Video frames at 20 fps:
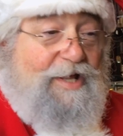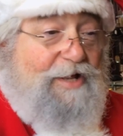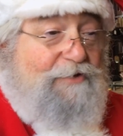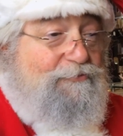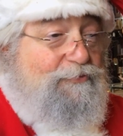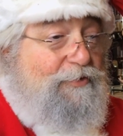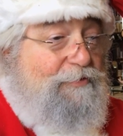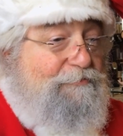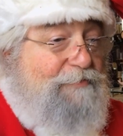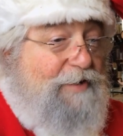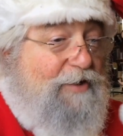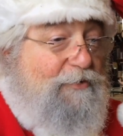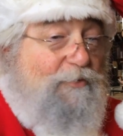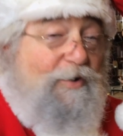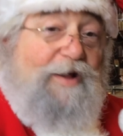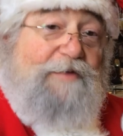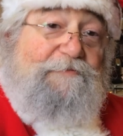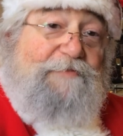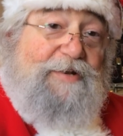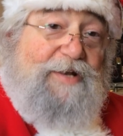and what my
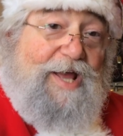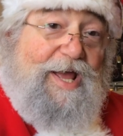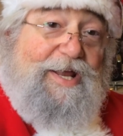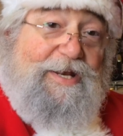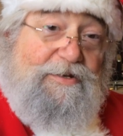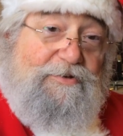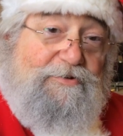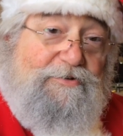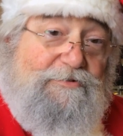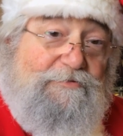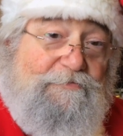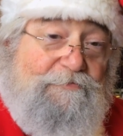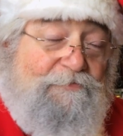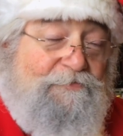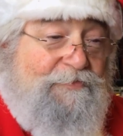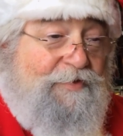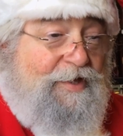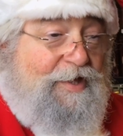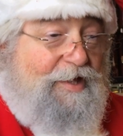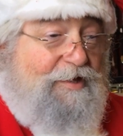wife and I do
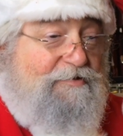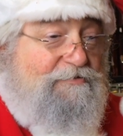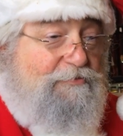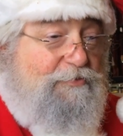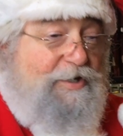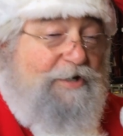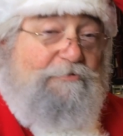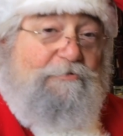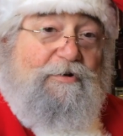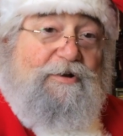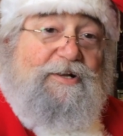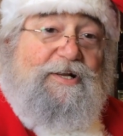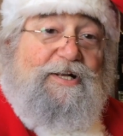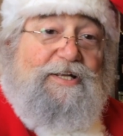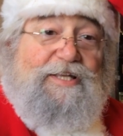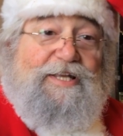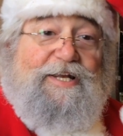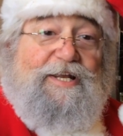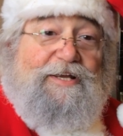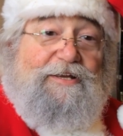is we run a
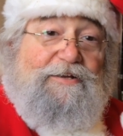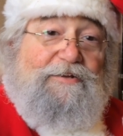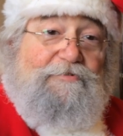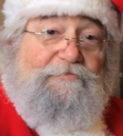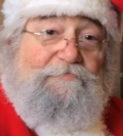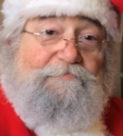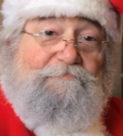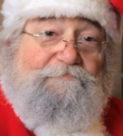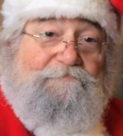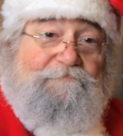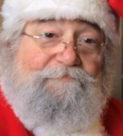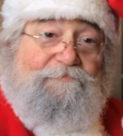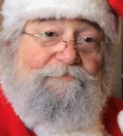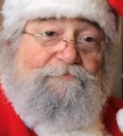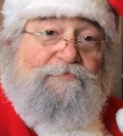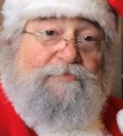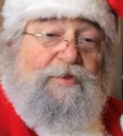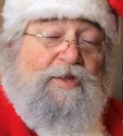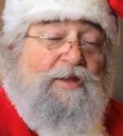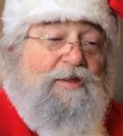clinic.
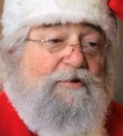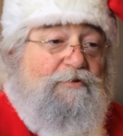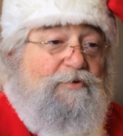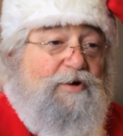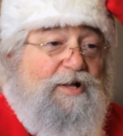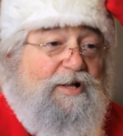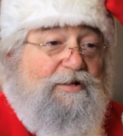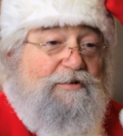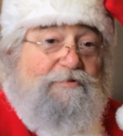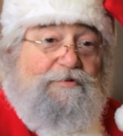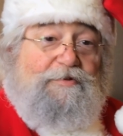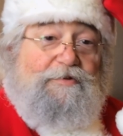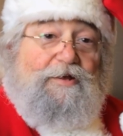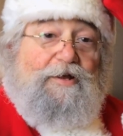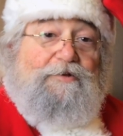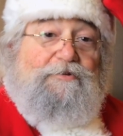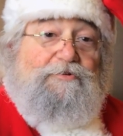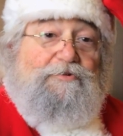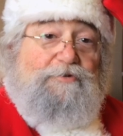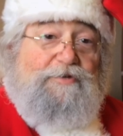Well,
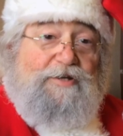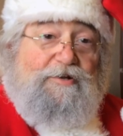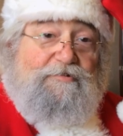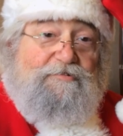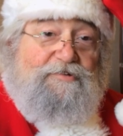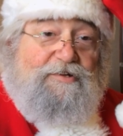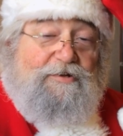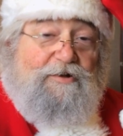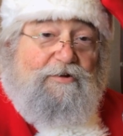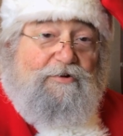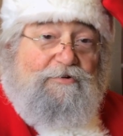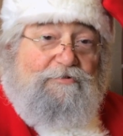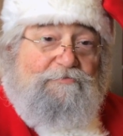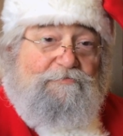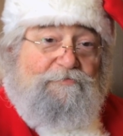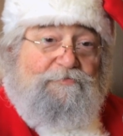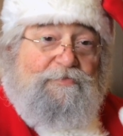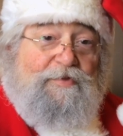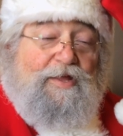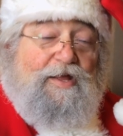2 years ago,
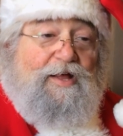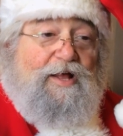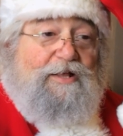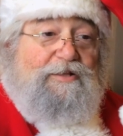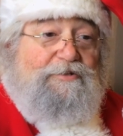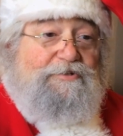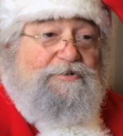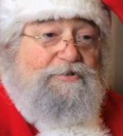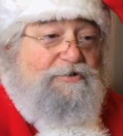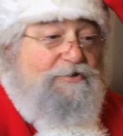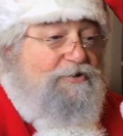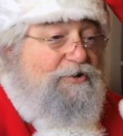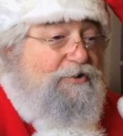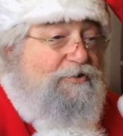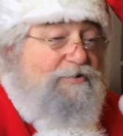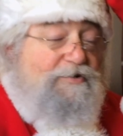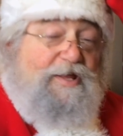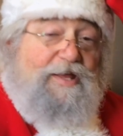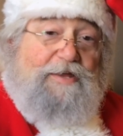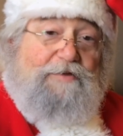a little
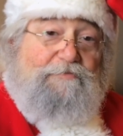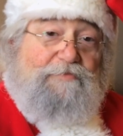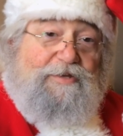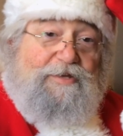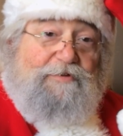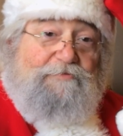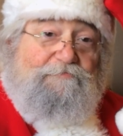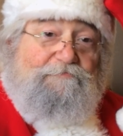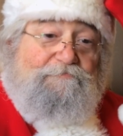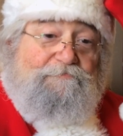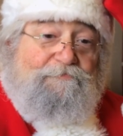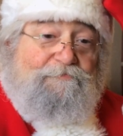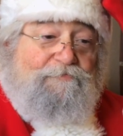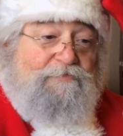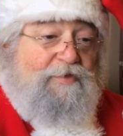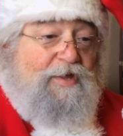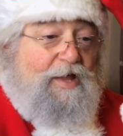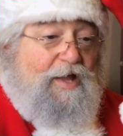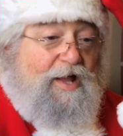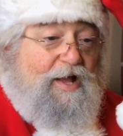girl came in,
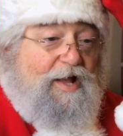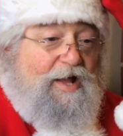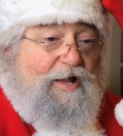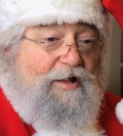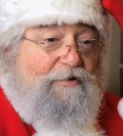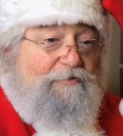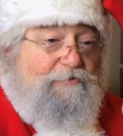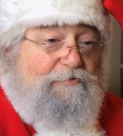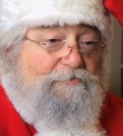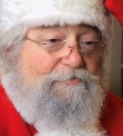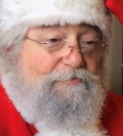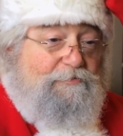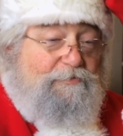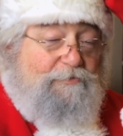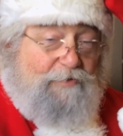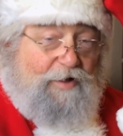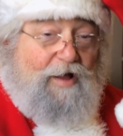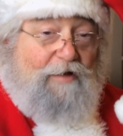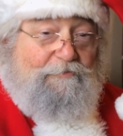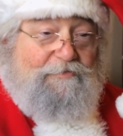
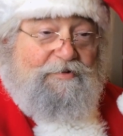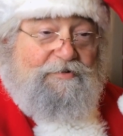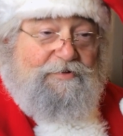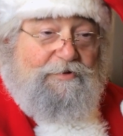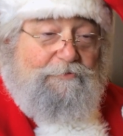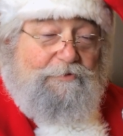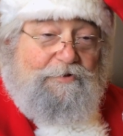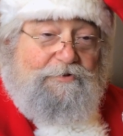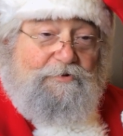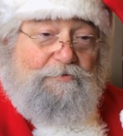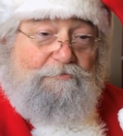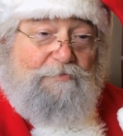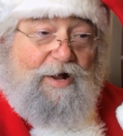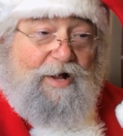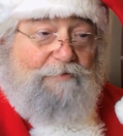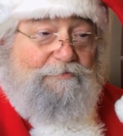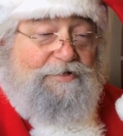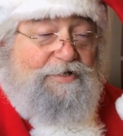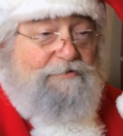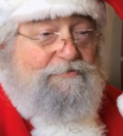obviously with her
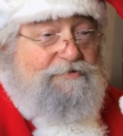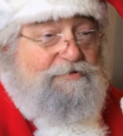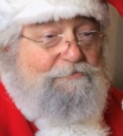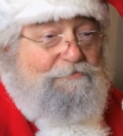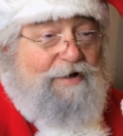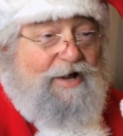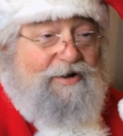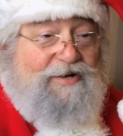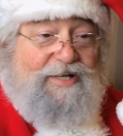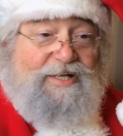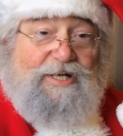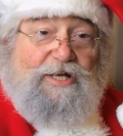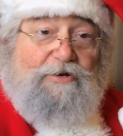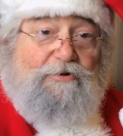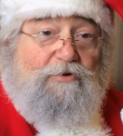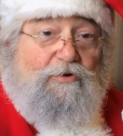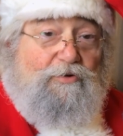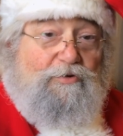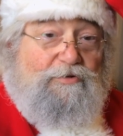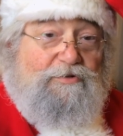mom. She was about a
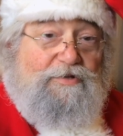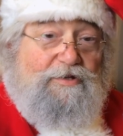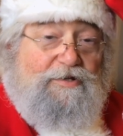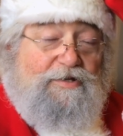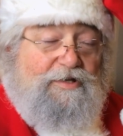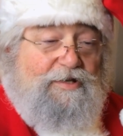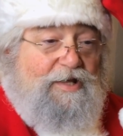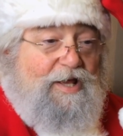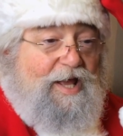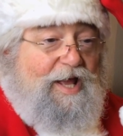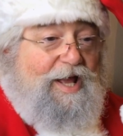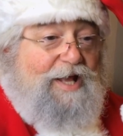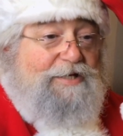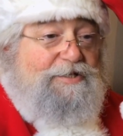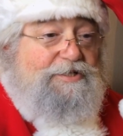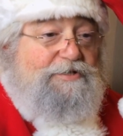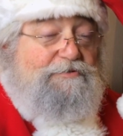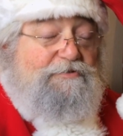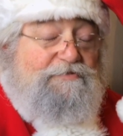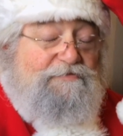year old, and
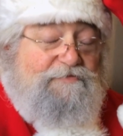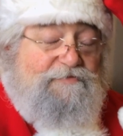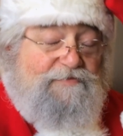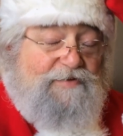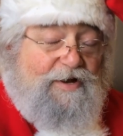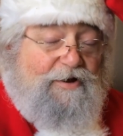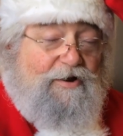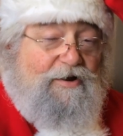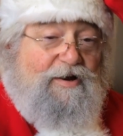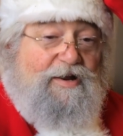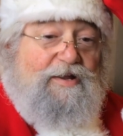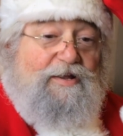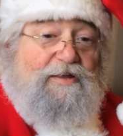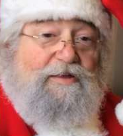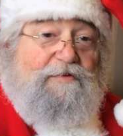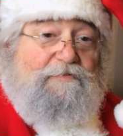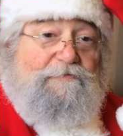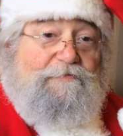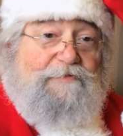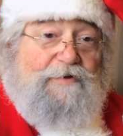she was very,
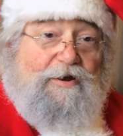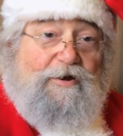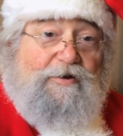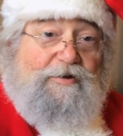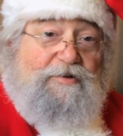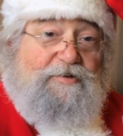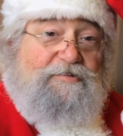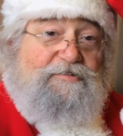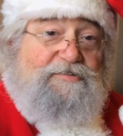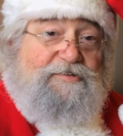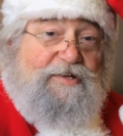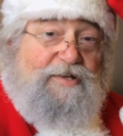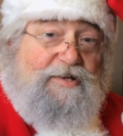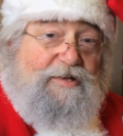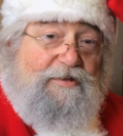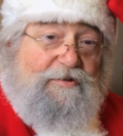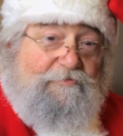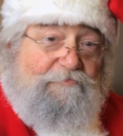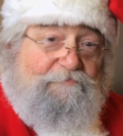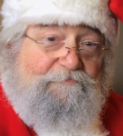very sick.